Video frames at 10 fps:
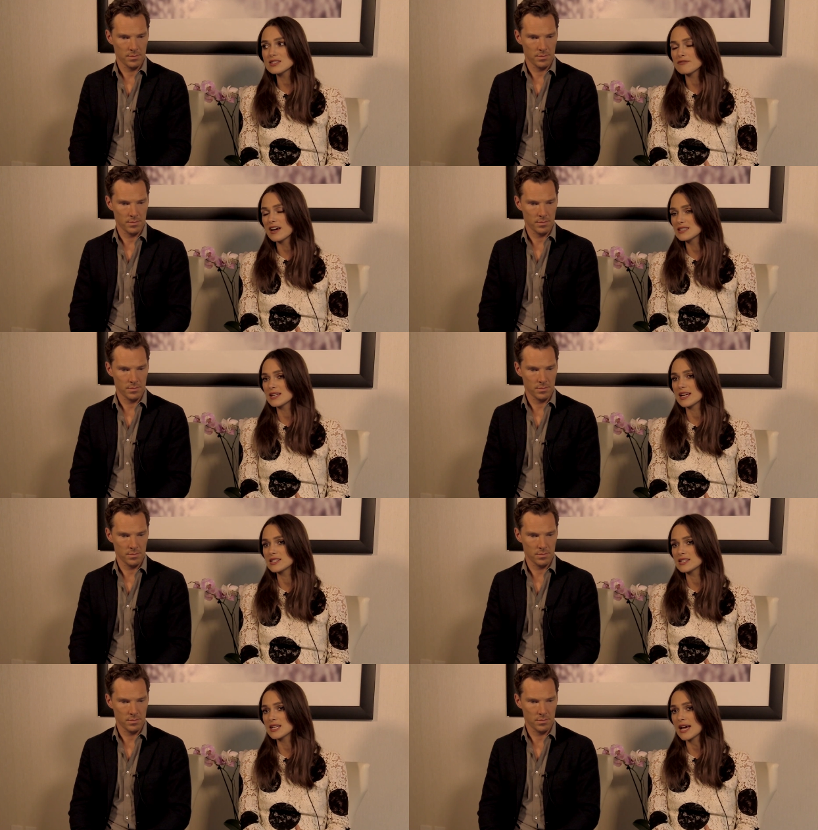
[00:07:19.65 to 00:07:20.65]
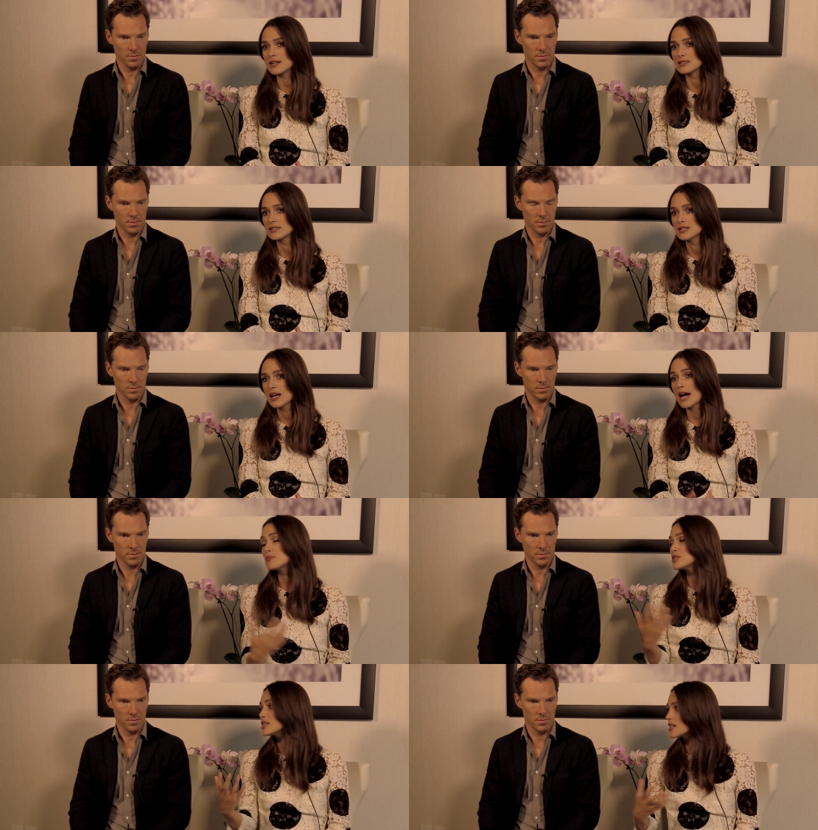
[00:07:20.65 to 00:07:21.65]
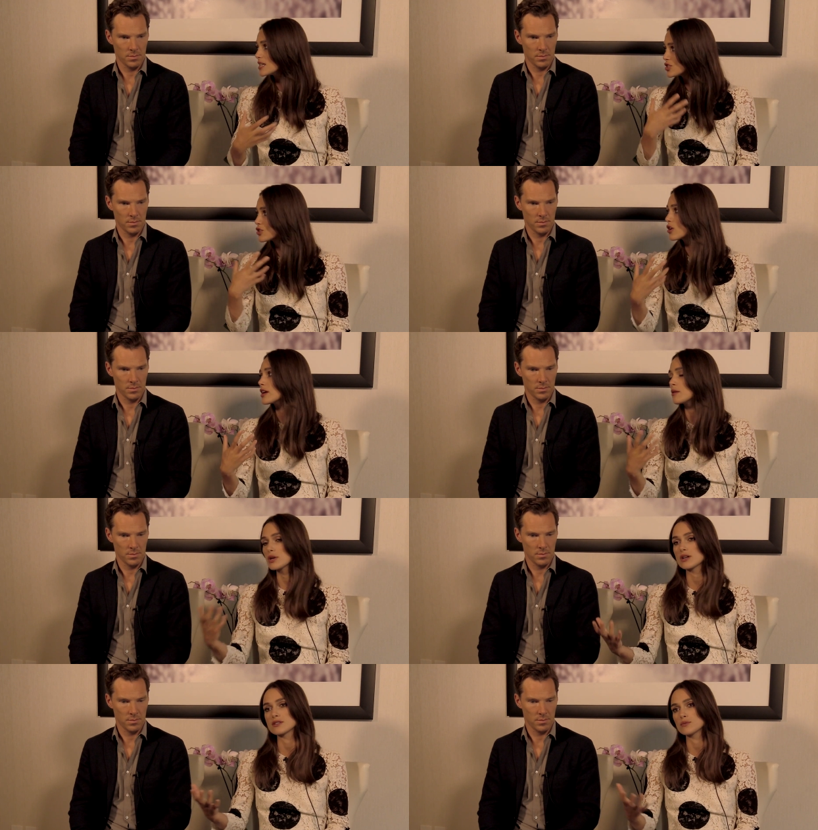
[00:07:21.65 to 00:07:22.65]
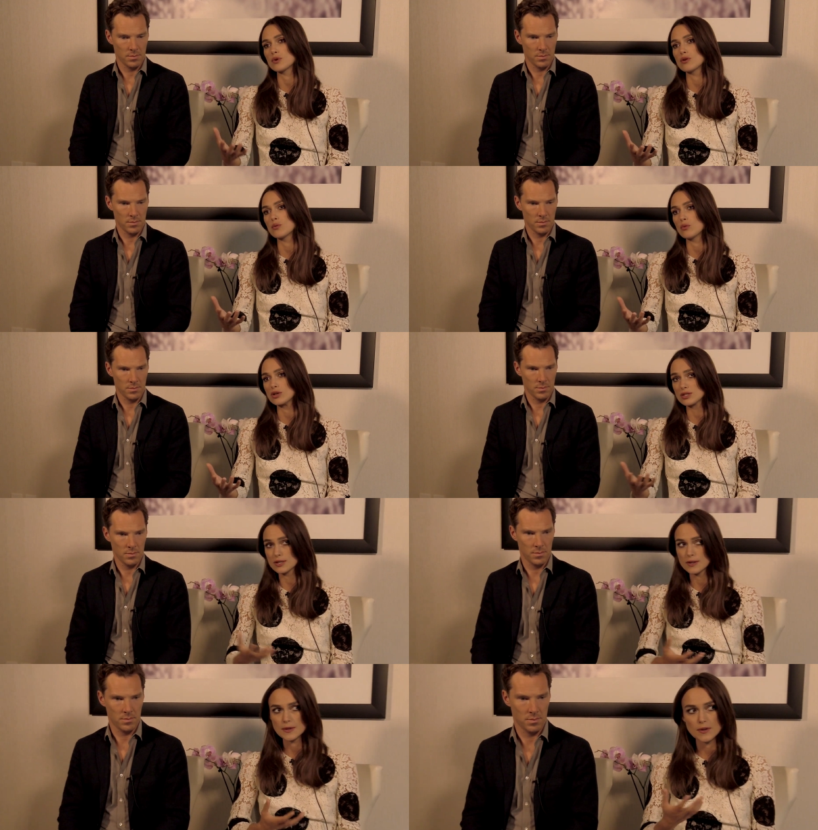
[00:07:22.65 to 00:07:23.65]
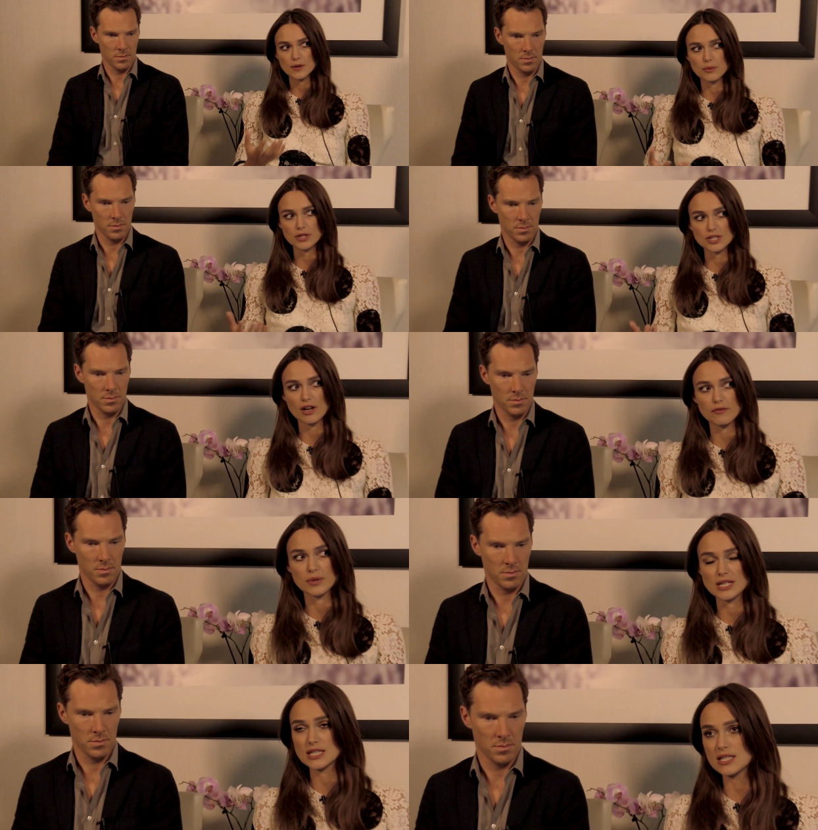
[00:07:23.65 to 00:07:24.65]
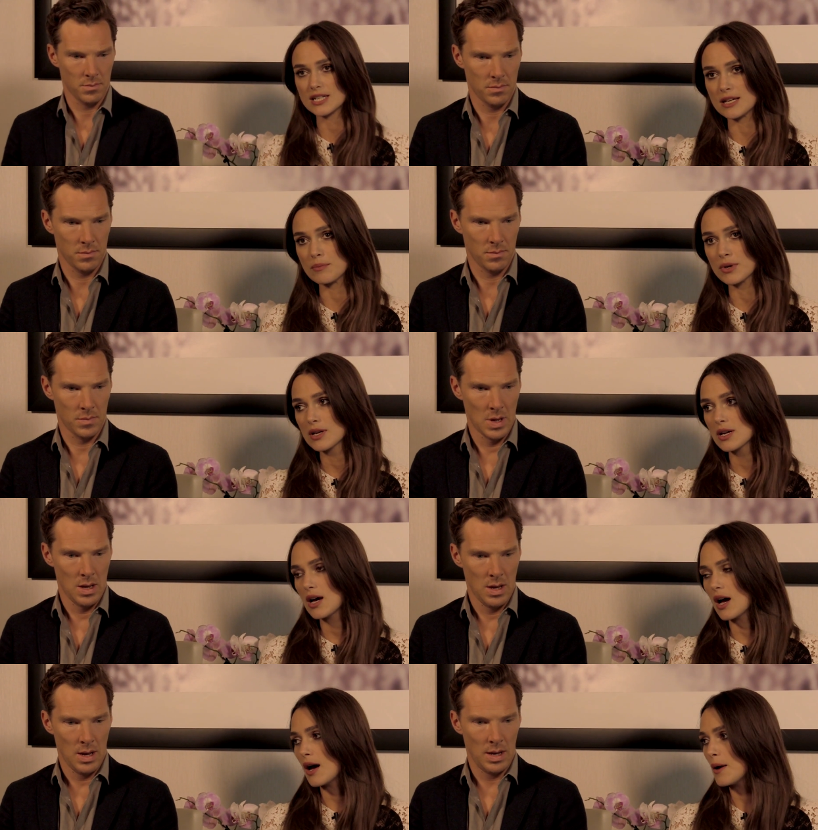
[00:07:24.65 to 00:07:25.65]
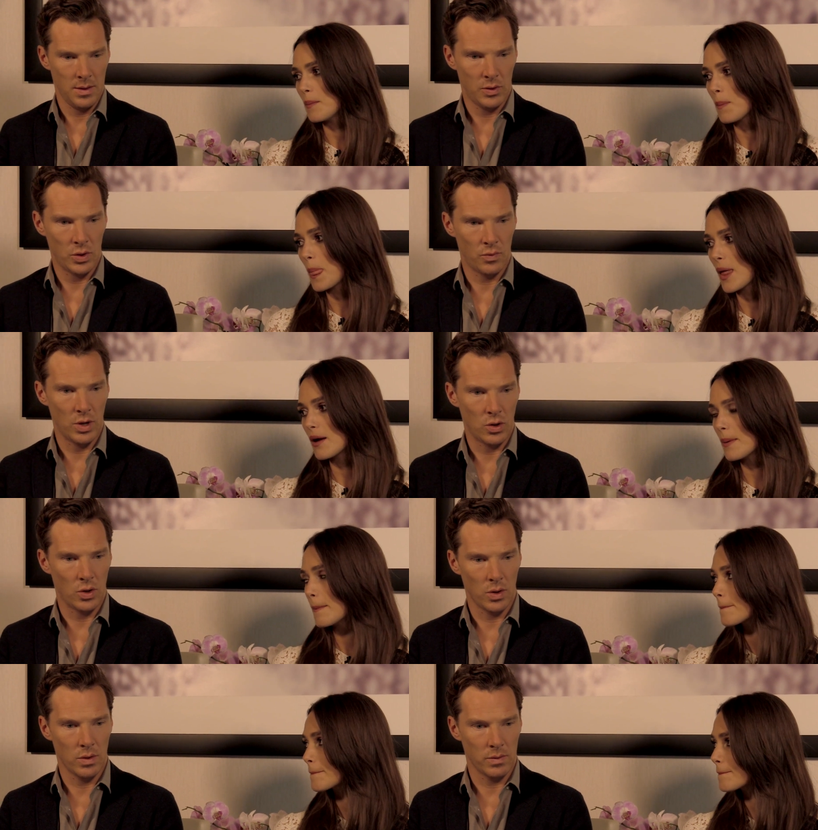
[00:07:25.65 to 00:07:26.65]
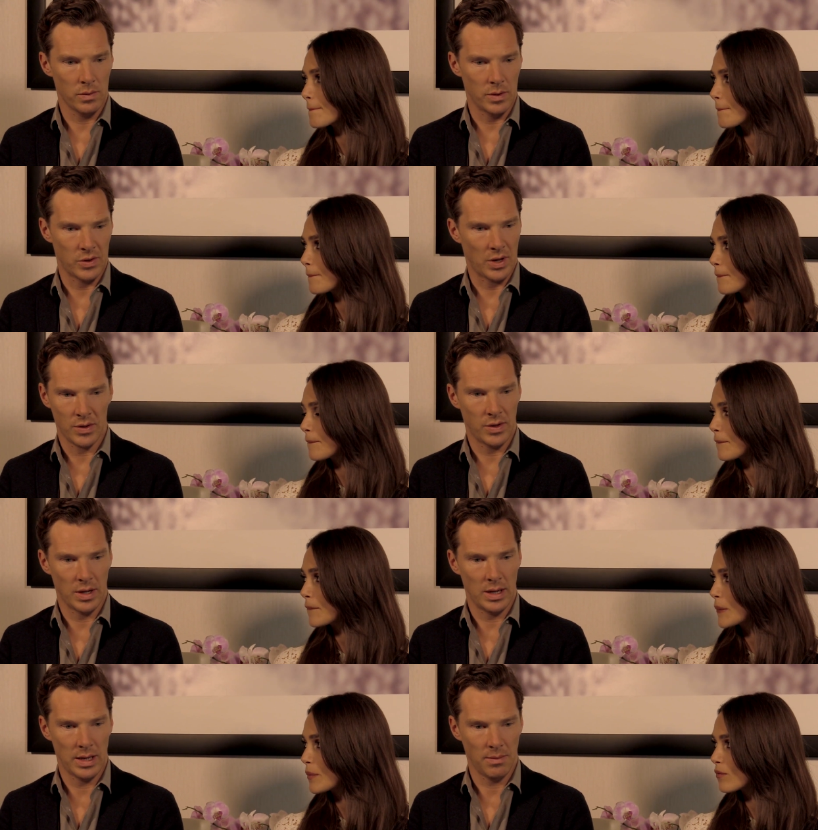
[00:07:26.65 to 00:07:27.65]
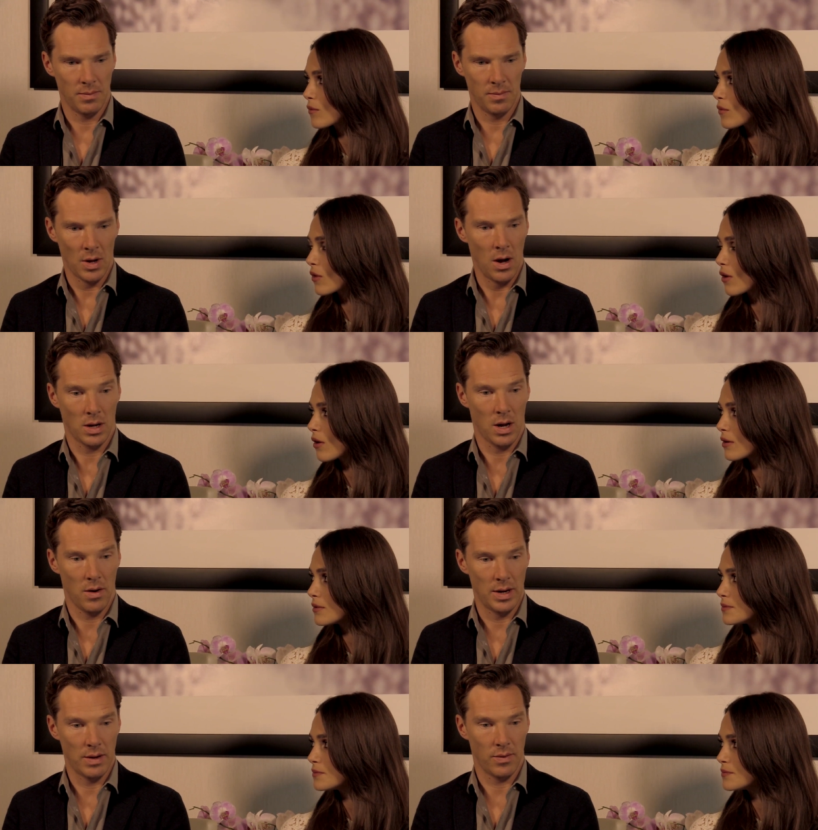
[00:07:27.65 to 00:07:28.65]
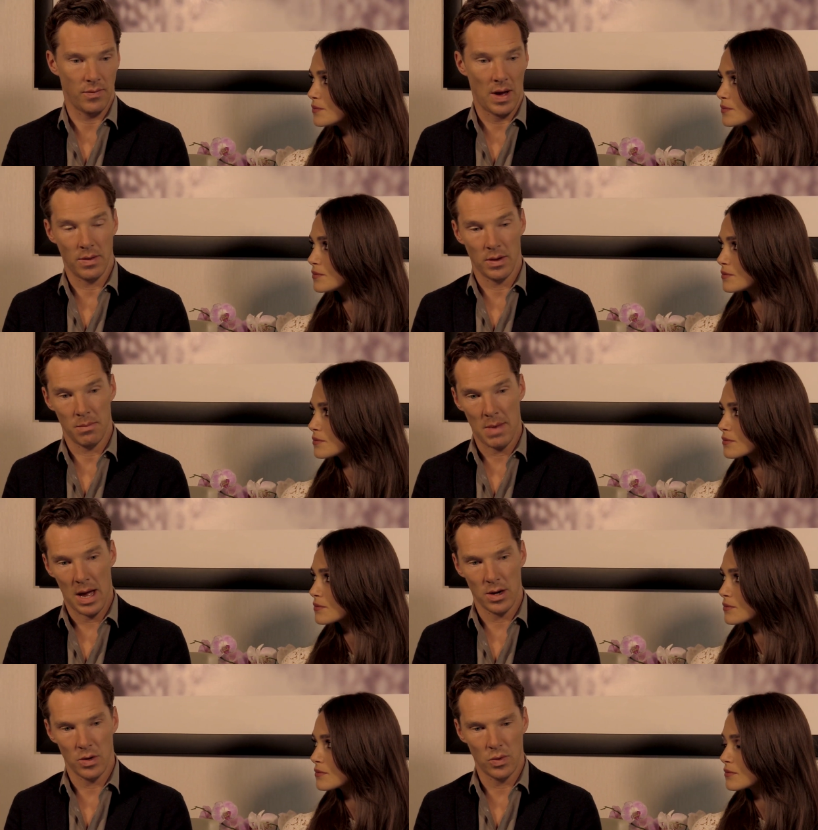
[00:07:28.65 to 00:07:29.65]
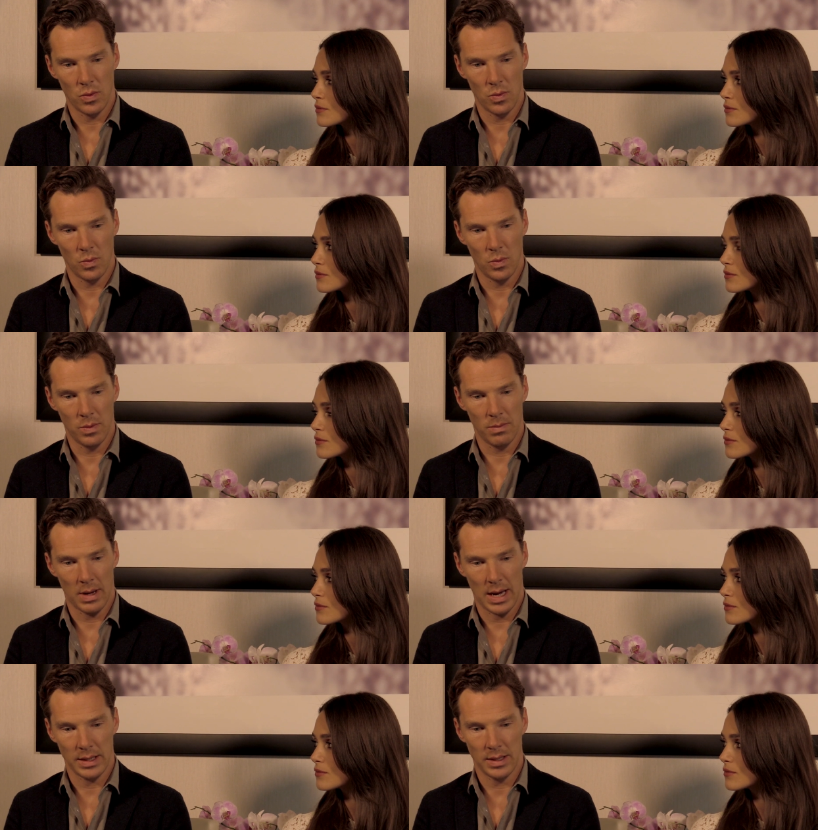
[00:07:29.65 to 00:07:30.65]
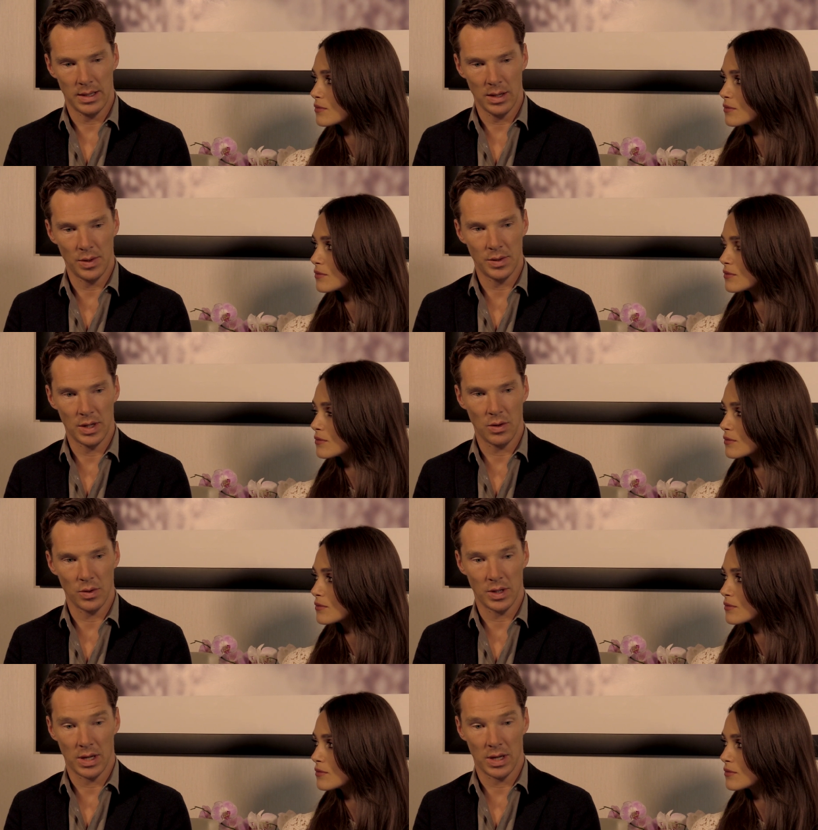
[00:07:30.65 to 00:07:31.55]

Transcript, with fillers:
Speaker 1: is a fascinating tale, and particularly shocking because of what what the British government did to him.
Speaker 2: Um, the sort of rich, disgustingly dark irony of the fact that a man who w had to deal in secrets,